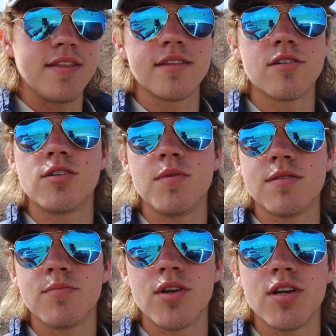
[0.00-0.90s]
think there should be
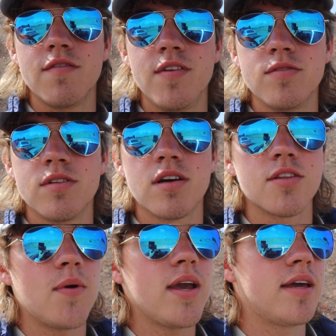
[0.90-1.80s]
some pretty good views along
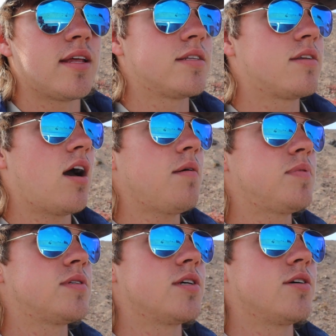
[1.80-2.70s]
the way and at the top,
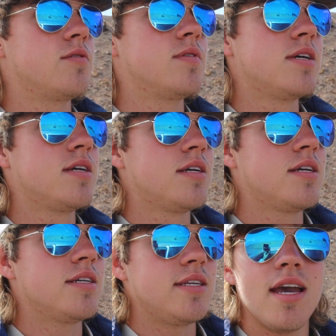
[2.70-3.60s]
so
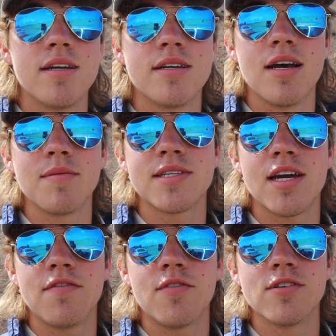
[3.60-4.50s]
yeah, I'm
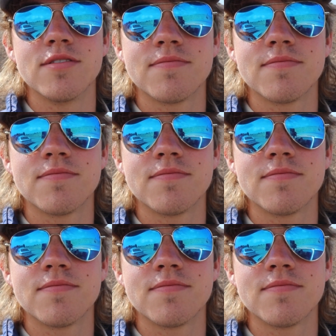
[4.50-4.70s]
excited for it.